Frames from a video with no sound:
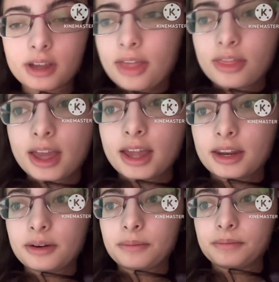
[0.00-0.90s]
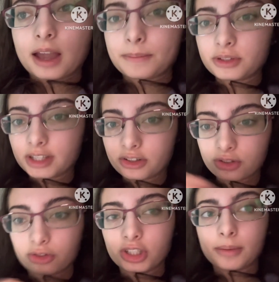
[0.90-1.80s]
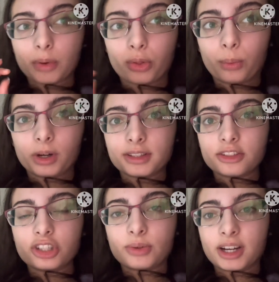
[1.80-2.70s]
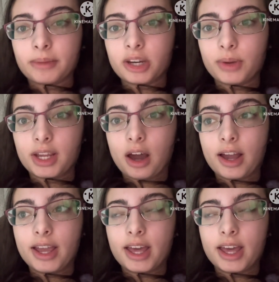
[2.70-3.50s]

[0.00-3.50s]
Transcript: And then I'm just like searching up all the words that she's recommending we cut,